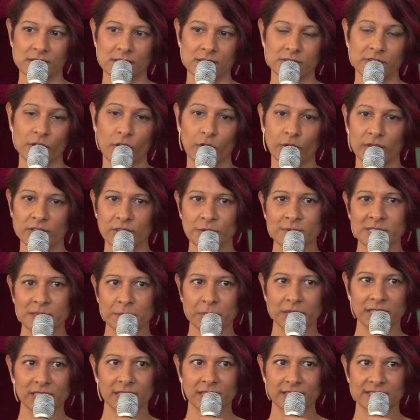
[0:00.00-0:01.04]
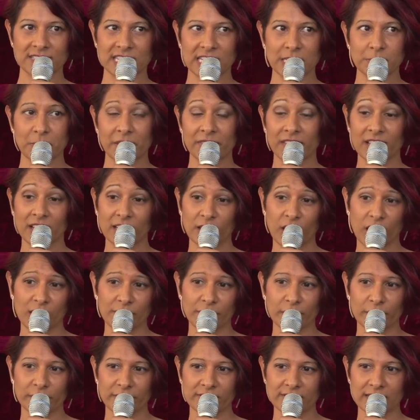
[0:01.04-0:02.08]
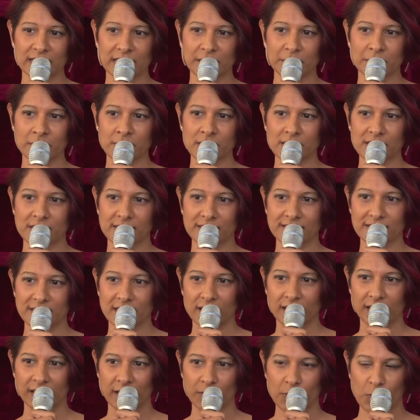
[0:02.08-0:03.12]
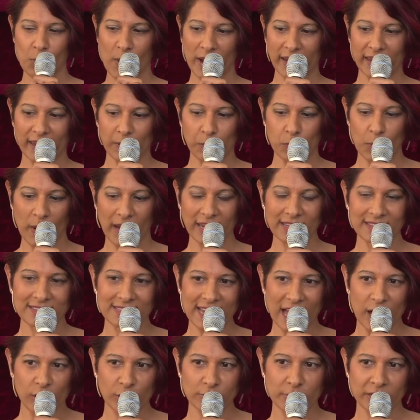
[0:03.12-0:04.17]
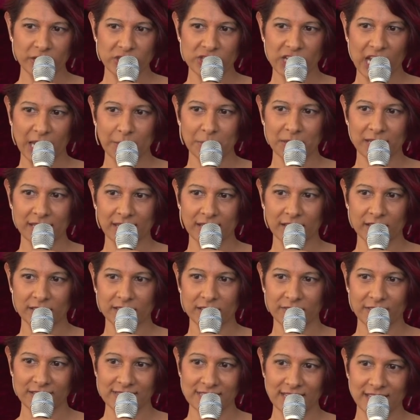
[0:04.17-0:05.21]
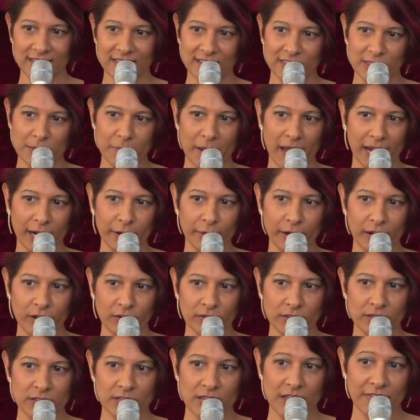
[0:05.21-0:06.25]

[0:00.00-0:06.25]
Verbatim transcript: So in terms of building esteem, I think a lot of our esteem is weighed down by shame and guilt that's hidden in the background,